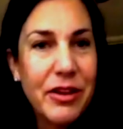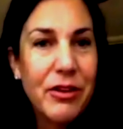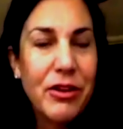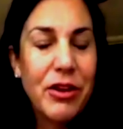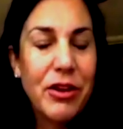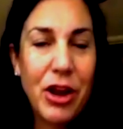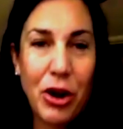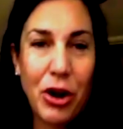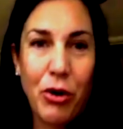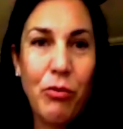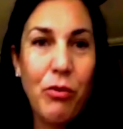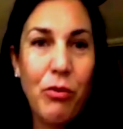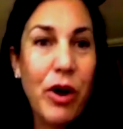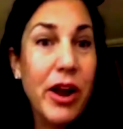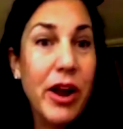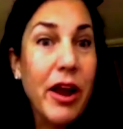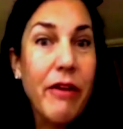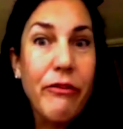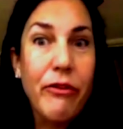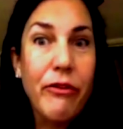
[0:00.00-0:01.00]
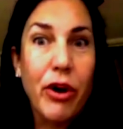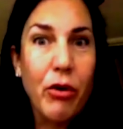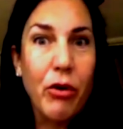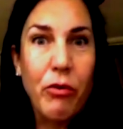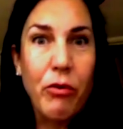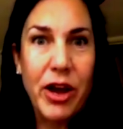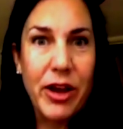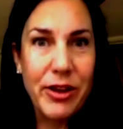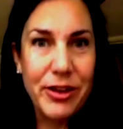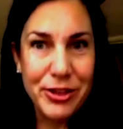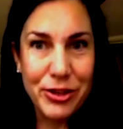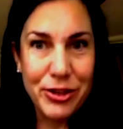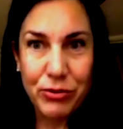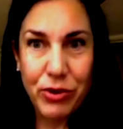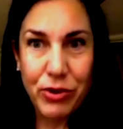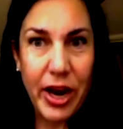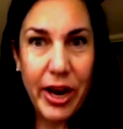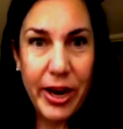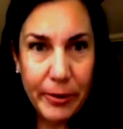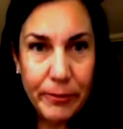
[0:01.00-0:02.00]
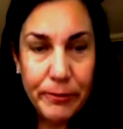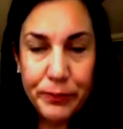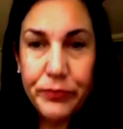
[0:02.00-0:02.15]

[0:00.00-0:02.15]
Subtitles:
you know, whatever it was, right?